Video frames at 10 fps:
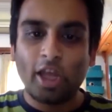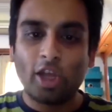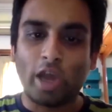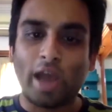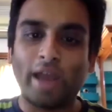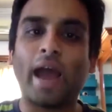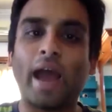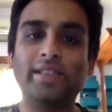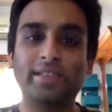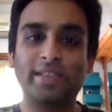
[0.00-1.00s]
So I
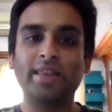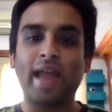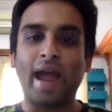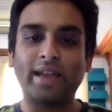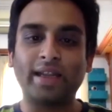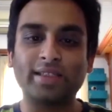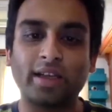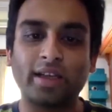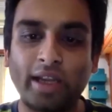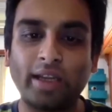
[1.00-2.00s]
see that as a
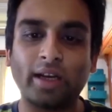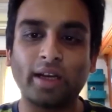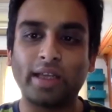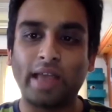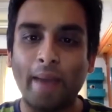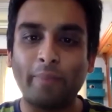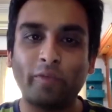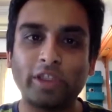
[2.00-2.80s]
great gap,